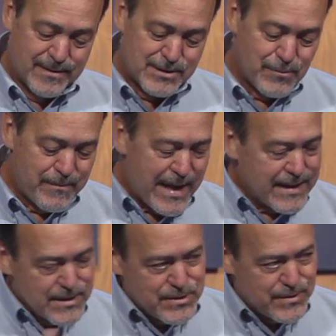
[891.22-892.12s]
to
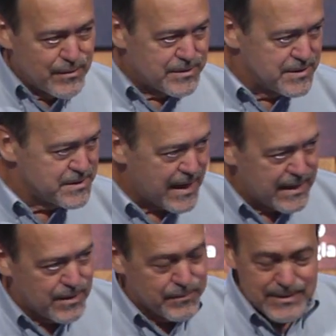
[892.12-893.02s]
manage their
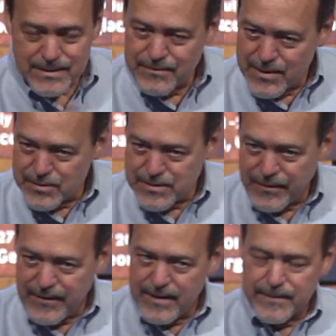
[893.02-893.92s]
desire. But here's the
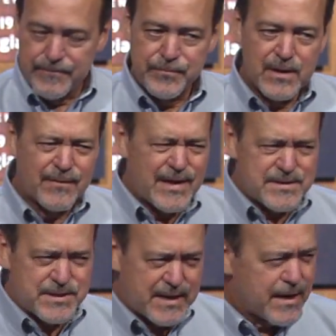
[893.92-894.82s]
thing. That
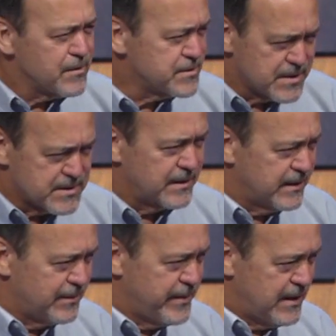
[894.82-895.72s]
scares us a
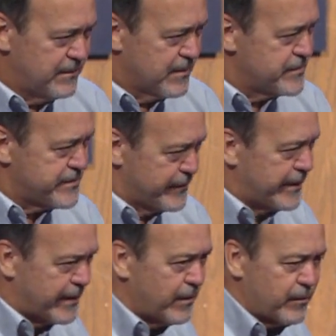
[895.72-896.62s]
little bit because we
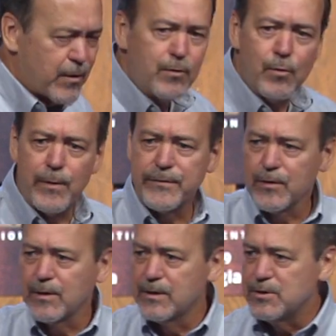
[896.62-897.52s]
don't know what they're
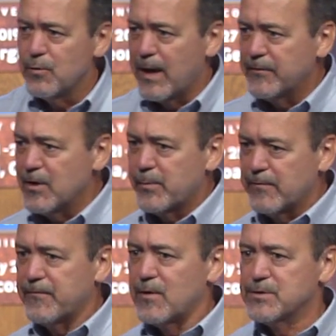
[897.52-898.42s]
going to do out there, but it
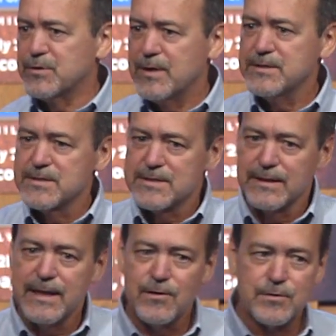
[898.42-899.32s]
falls to us as the
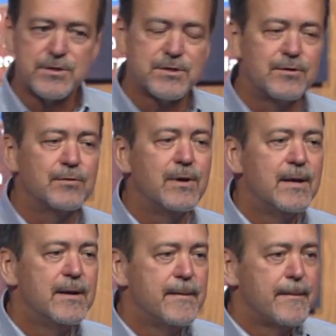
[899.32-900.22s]
leaders to
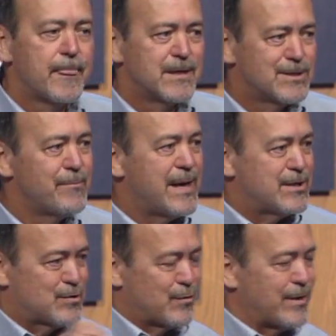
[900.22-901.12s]
make
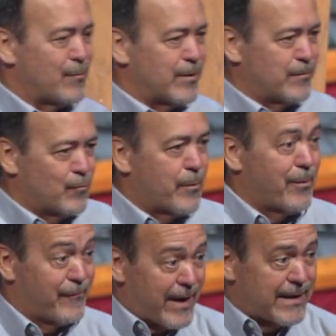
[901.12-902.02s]
sure that we're
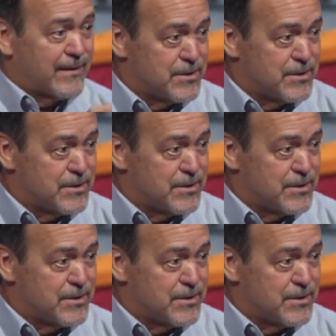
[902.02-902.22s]
providing the